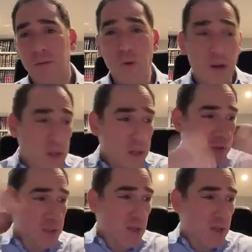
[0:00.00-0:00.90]
Before they're
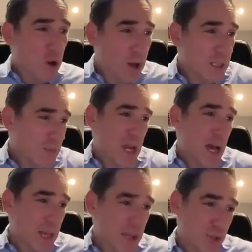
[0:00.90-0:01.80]
even done calling me,
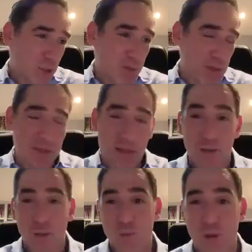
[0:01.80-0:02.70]
I'll answer them, says
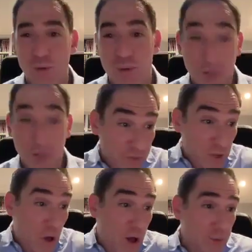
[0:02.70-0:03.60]
HaKadosh Baruch Hu. But they have
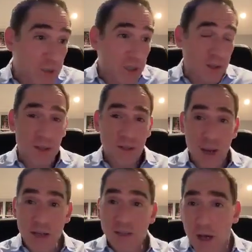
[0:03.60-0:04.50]
to call me,
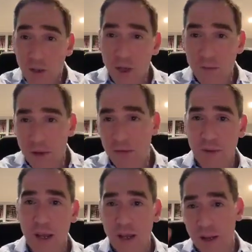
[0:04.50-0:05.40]
right? Karov
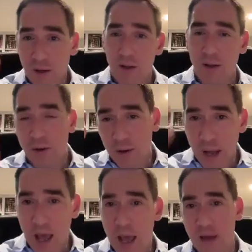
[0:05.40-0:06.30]
Adonai lechol
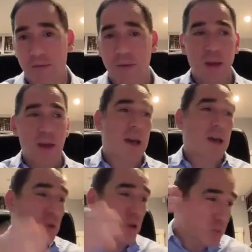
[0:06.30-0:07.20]
kore'av.
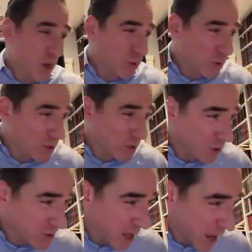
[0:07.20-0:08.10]
HaKadosh Baruch Hu is
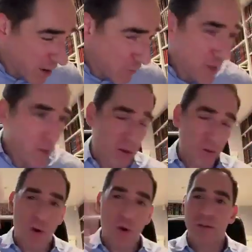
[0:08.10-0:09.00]
close to everyone
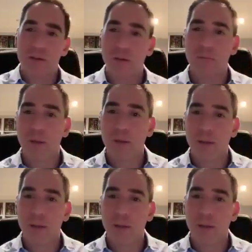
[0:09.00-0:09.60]
who calls him.